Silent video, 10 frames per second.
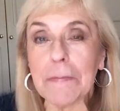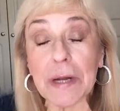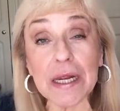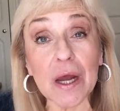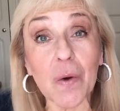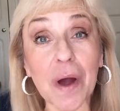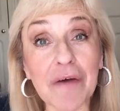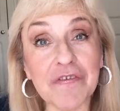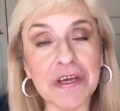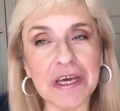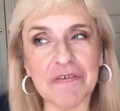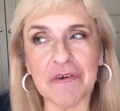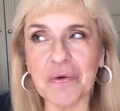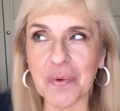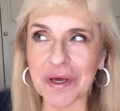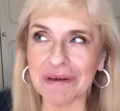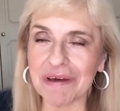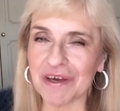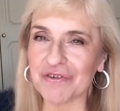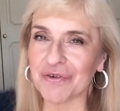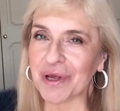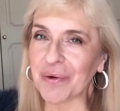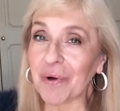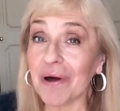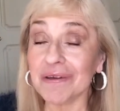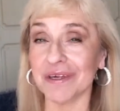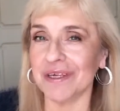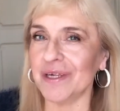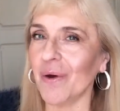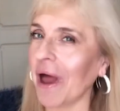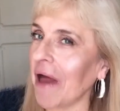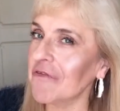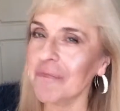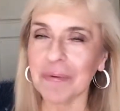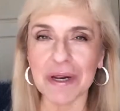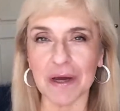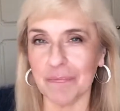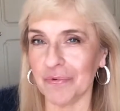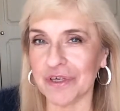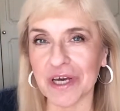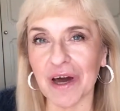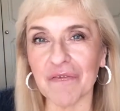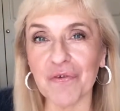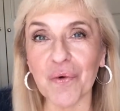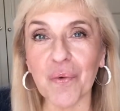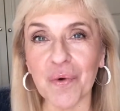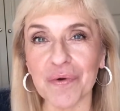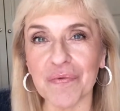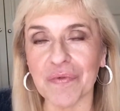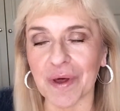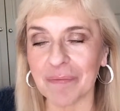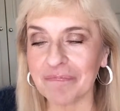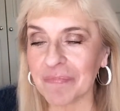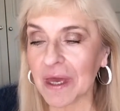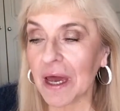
but I know I haven't given quick yes or no answers, so I haven't been able to cover all of them.